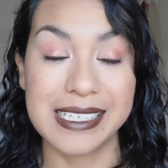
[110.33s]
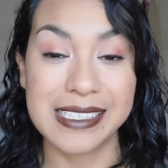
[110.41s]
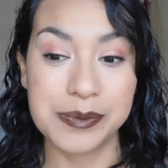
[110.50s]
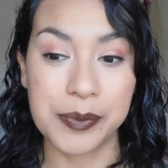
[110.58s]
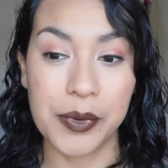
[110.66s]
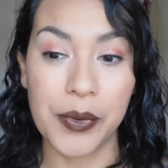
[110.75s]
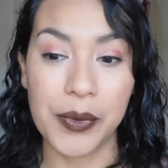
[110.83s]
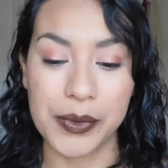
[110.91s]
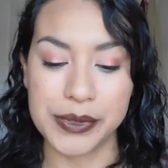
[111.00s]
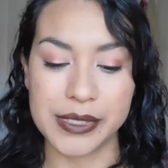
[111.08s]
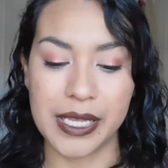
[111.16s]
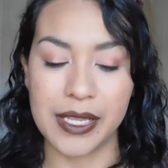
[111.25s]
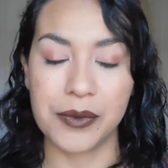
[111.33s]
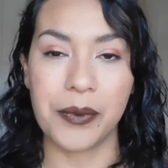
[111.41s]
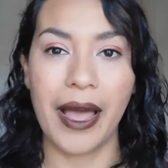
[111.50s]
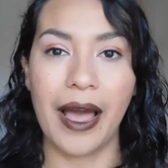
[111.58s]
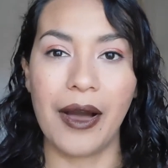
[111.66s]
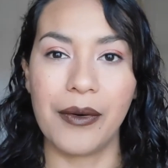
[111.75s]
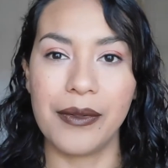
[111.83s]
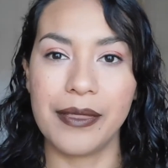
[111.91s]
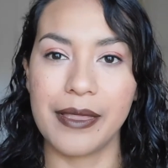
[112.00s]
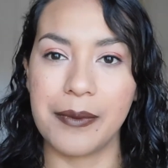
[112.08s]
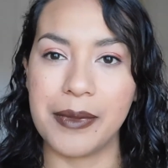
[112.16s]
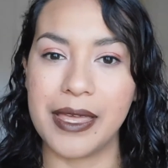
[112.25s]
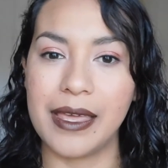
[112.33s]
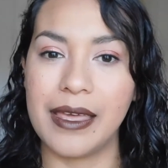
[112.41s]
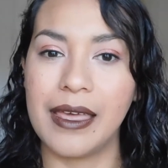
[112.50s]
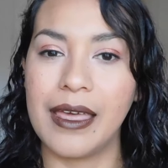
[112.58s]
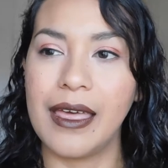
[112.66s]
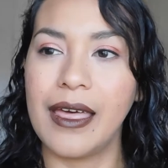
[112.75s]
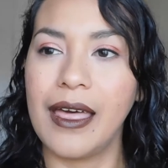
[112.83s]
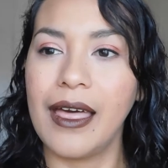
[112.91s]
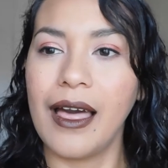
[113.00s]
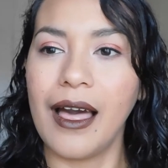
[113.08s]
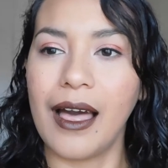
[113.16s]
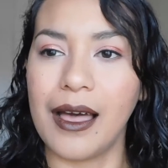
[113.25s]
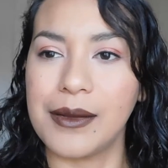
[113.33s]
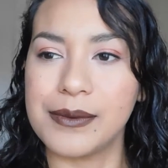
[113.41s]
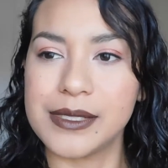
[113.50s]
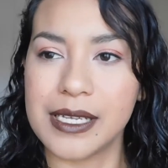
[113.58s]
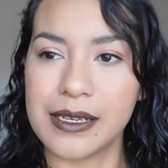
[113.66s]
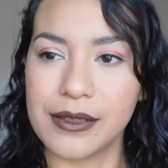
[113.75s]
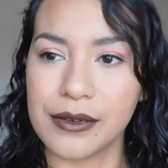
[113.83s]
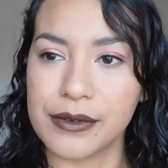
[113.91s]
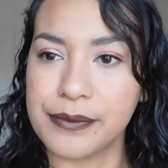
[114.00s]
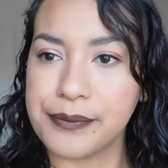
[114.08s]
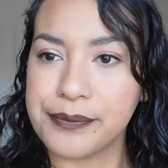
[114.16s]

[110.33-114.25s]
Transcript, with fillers: It's bold and wow. Let me um, take a look.